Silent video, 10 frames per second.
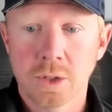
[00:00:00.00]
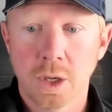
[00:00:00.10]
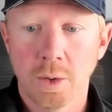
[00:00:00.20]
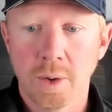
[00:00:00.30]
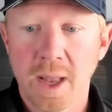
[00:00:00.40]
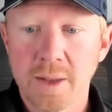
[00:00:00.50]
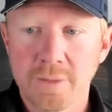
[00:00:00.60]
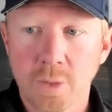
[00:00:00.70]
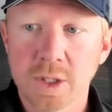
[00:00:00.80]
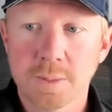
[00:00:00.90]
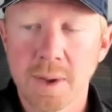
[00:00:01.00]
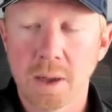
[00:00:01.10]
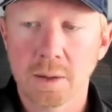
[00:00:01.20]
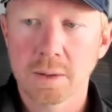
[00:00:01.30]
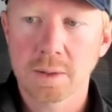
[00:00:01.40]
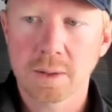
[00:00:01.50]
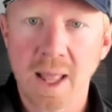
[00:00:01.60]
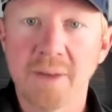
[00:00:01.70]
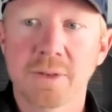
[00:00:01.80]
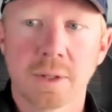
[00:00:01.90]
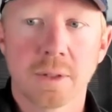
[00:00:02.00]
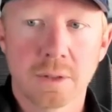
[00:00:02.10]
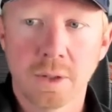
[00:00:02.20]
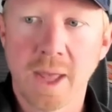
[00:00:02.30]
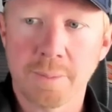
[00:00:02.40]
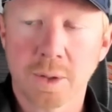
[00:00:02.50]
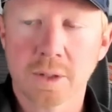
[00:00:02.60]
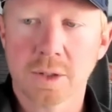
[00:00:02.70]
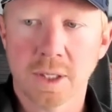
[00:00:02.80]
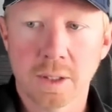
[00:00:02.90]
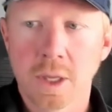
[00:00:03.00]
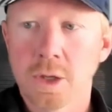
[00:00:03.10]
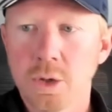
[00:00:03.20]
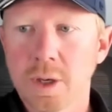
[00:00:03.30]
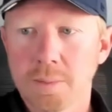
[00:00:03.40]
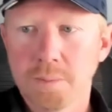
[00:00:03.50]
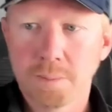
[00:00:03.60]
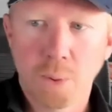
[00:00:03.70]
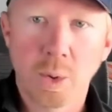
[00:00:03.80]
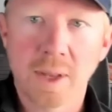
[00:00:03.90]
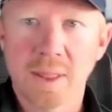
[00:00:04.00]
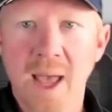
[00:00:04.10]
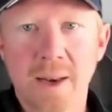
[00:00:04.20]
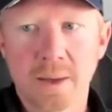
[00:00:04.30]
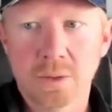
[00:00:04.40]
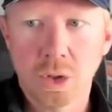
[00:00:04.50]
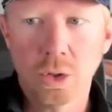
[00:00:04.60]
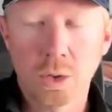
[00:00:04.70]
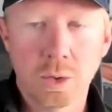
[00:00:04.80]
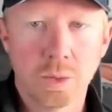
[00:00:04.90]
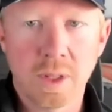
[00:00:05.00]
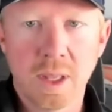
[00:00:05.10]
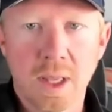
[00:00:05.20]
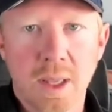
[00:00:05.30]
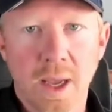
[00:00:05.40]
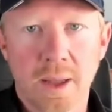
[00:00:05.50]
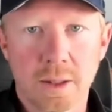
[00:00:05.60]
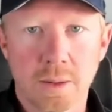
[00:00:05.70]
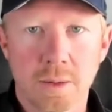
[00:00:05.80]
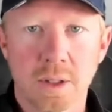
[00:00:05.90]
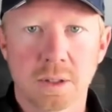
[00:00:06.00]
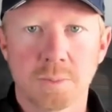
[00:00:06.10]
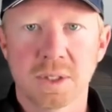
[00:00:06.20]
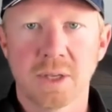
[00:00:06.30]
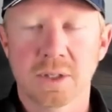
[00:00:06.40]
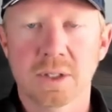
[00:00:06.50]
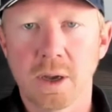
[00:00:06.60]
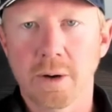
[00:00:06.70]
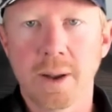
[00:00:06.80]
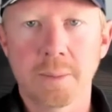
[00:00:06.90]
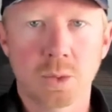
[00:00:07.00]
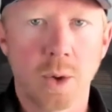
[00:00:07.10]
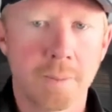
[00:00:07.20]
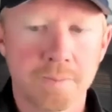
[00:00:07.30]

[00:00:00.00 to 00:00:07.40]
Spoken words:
So any voicemail left to that person, you can point that to the specific CRM as well.